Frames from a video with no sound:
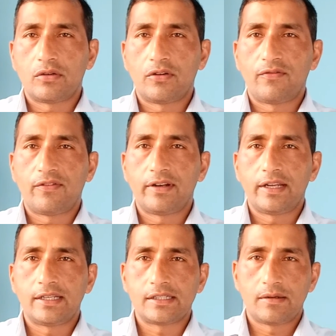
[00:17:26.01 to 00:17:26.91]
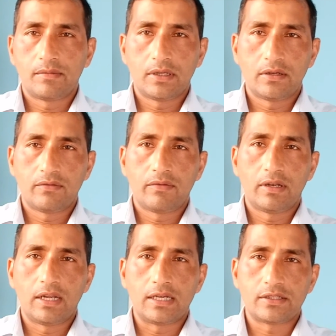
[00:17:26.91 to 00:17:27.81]
often examiner
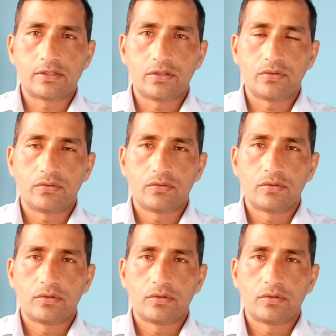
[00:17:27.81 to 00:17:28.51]
will ask you.